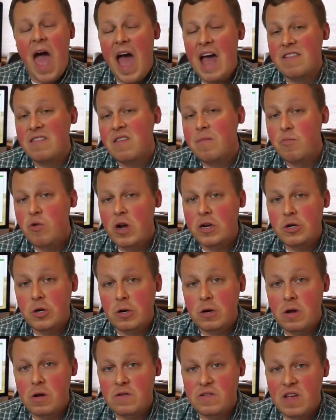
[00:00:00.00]
As the
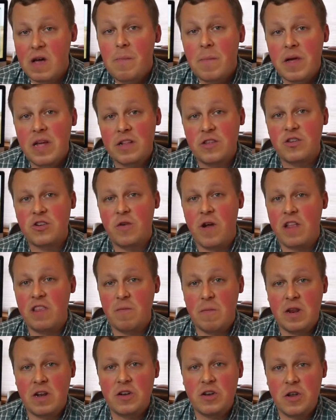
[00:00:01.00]
pressure goes up, it's
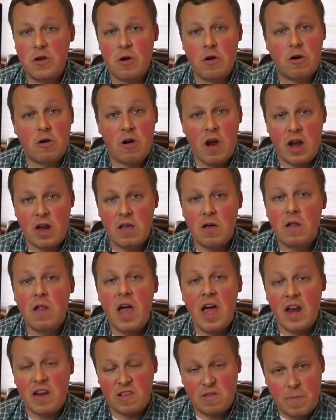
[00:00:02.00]
transmitted to your
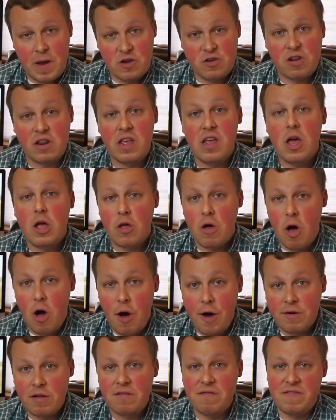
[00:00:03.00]
cranial and especially
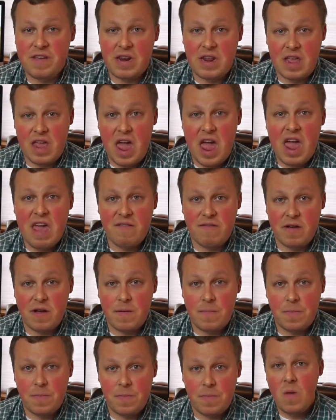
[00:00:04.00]
caudal vena
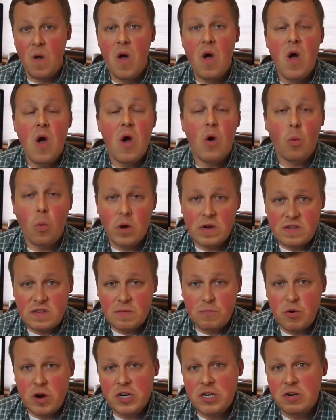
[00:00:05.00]
cava once
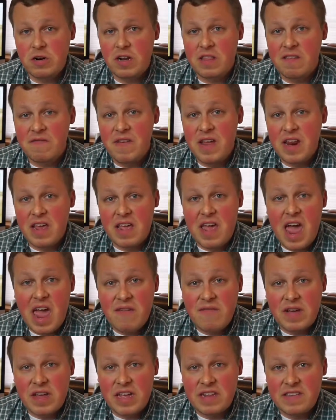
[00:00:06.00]
the pressure in the vena
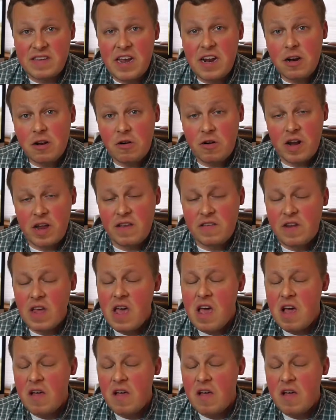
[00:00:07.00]
cava gets increased,